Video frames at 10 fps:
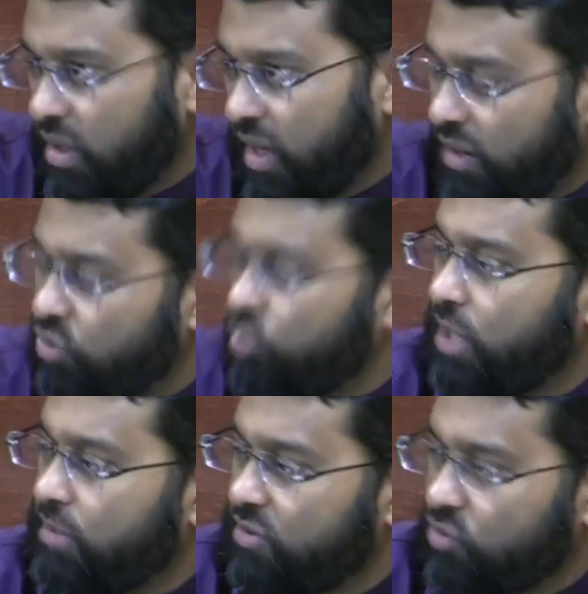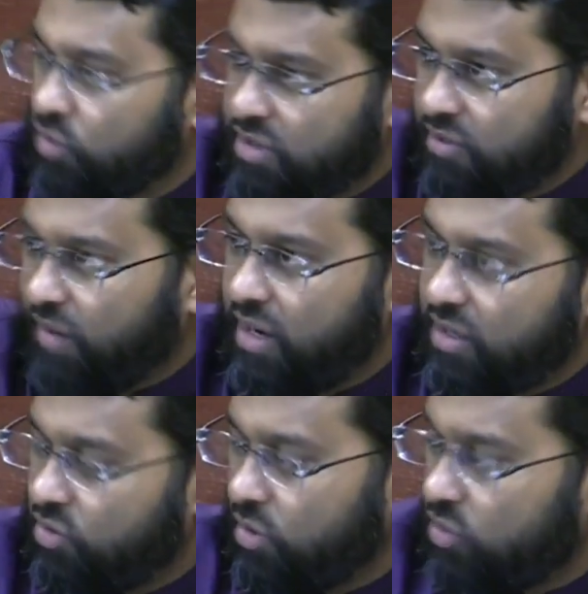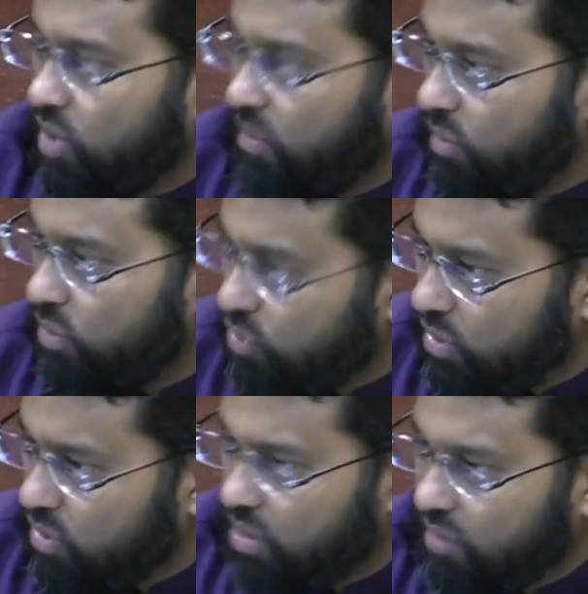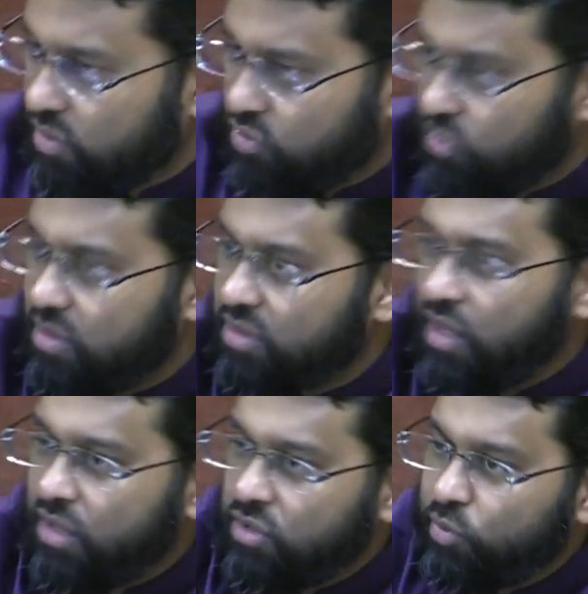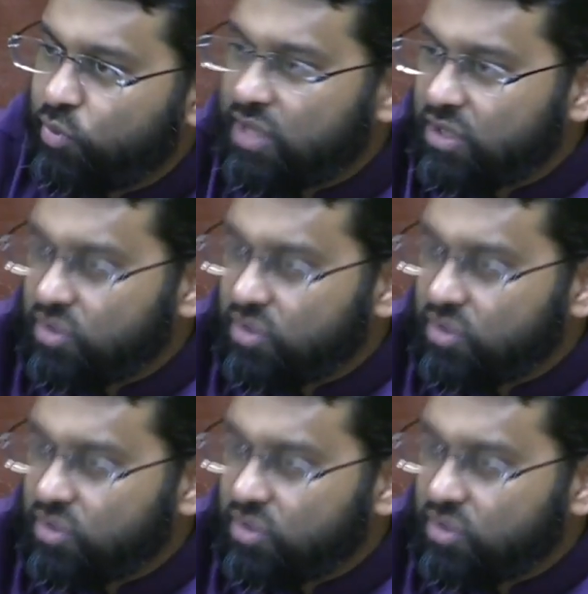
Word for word: They had two types of swords, the fighting sword and the traveler's sword. The traveler's sword is to protect